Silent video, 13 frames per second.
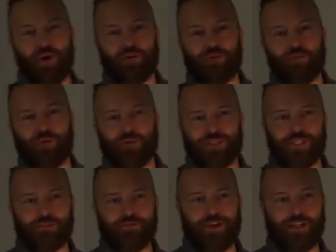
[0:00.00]
bug report
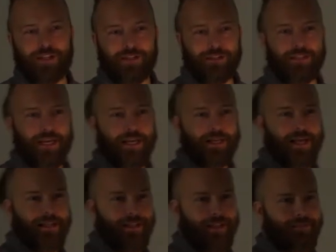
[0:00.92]
as well, saying
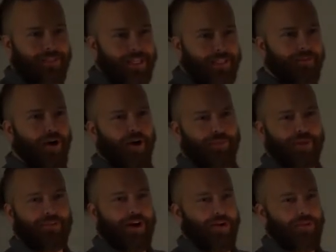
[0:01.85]
that if I set
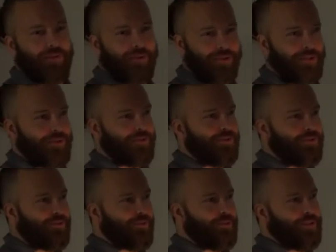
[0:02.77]
environment
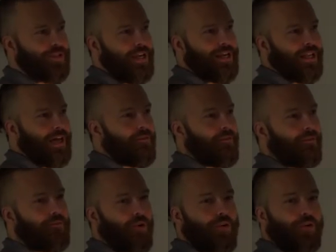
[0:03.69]
variables to say that I
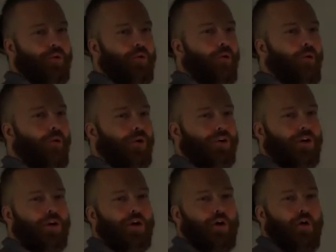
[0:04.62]
have one
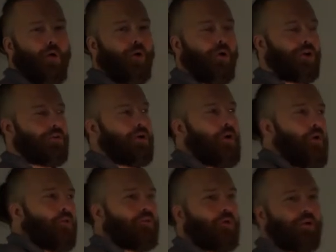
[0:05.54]
core or
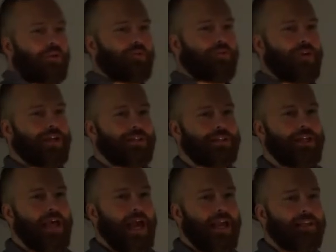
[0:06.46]
four
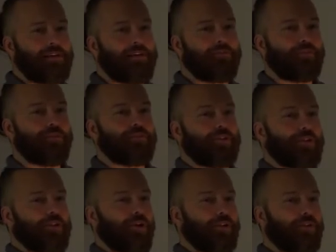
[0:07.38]
threads, I get a different
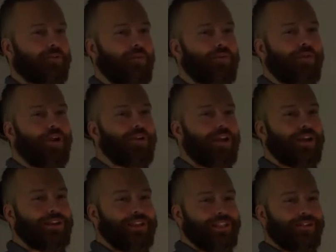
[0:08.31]
result from
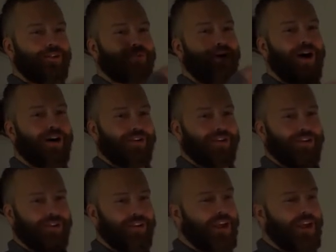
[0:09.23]
running this command